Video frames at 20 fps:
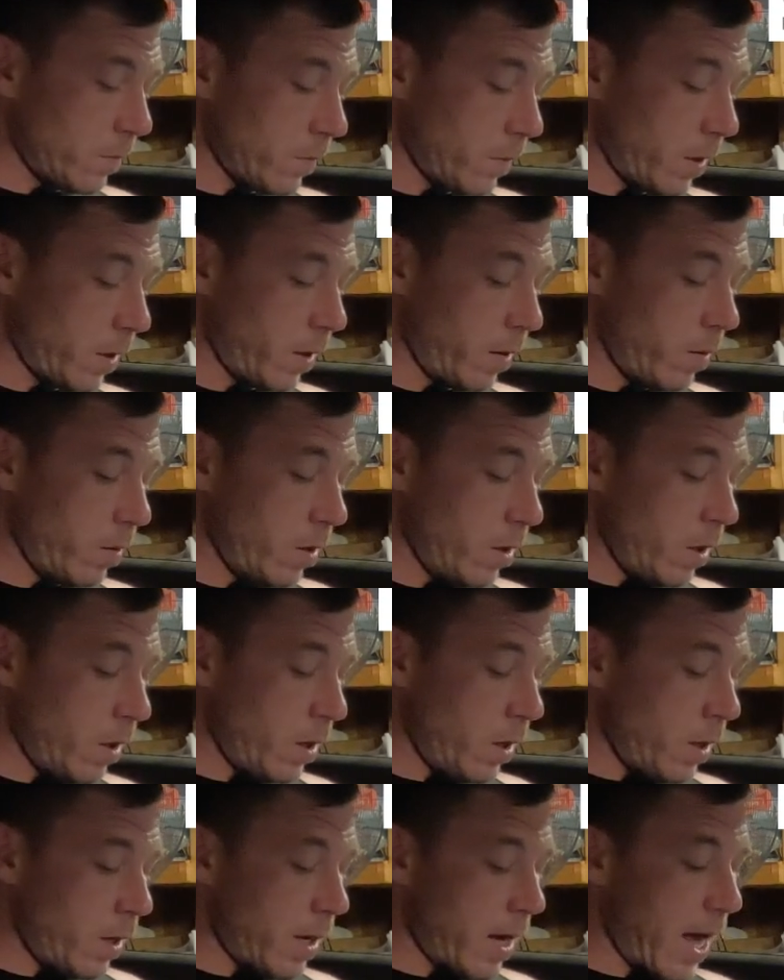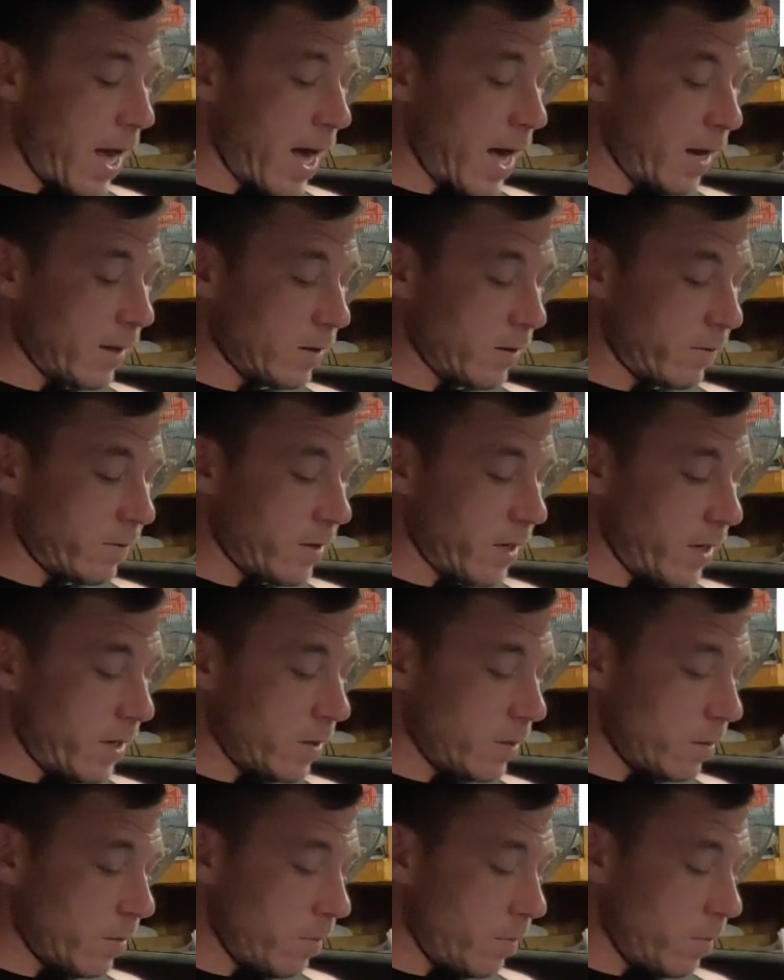Okay, active
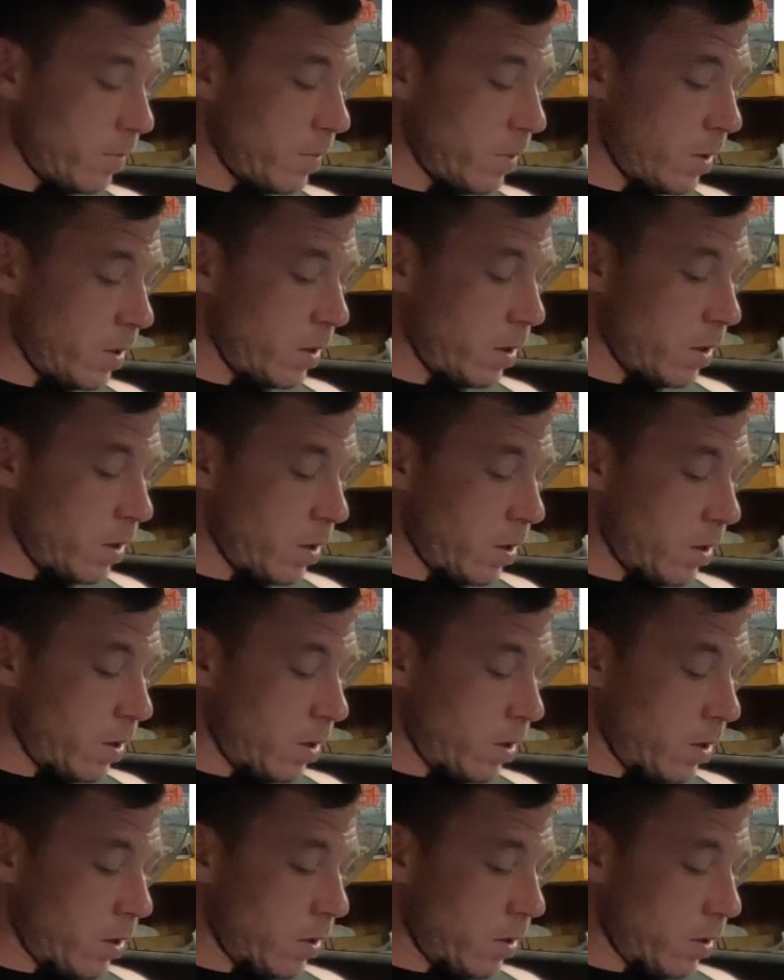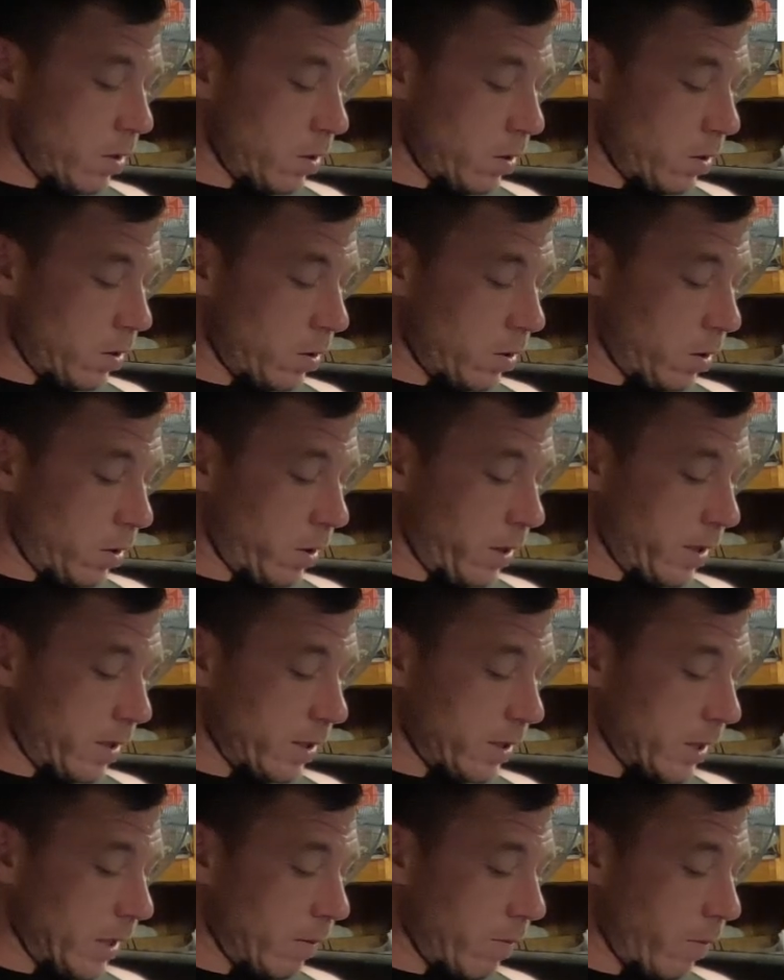test. So let's
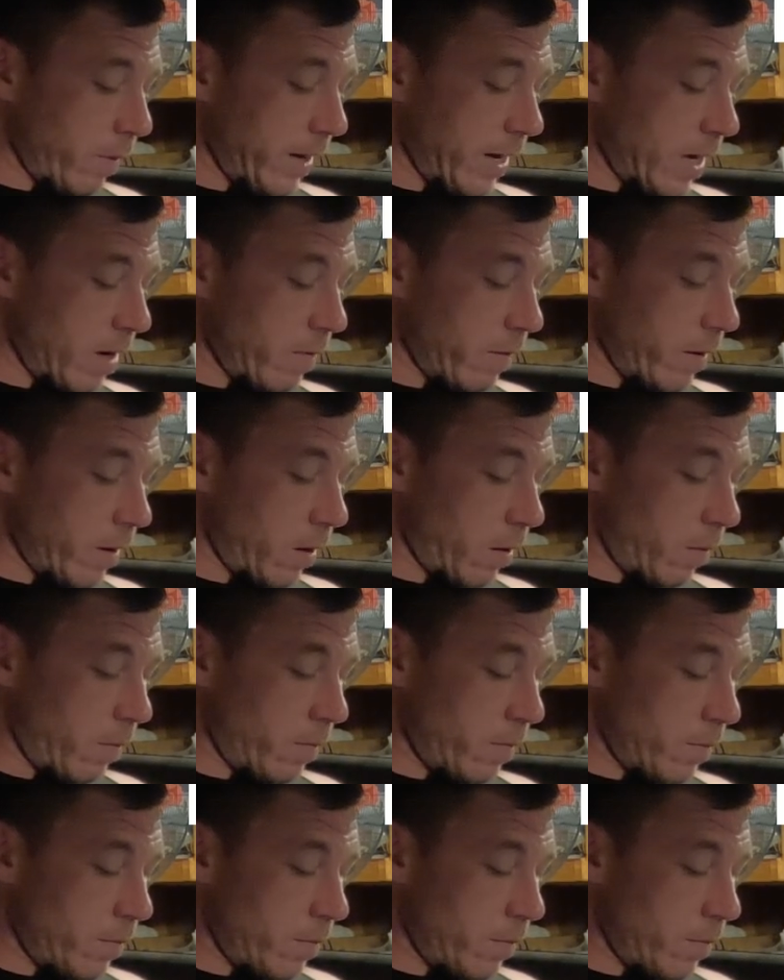see what we have here.